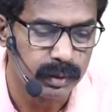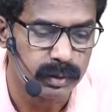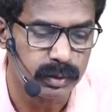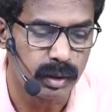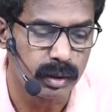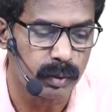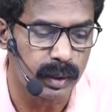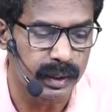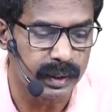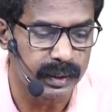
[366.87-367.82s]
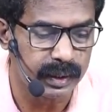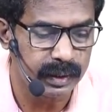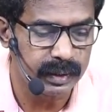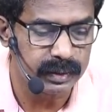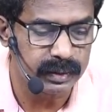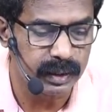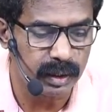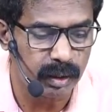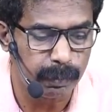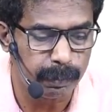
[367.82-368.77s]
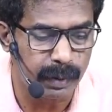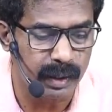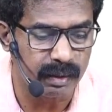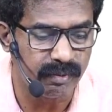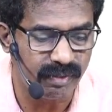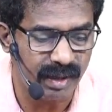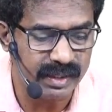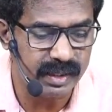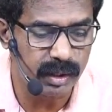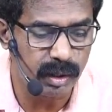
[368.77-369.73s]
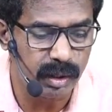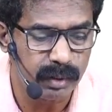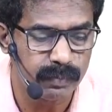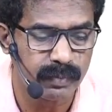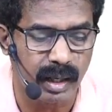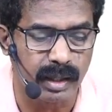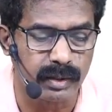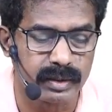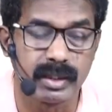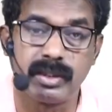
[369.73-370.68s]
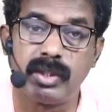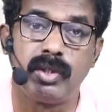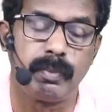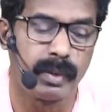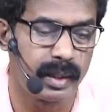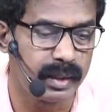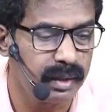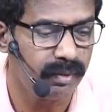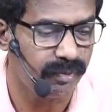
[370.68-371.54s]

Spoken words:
So you are getting 0.50 or you say 0.5.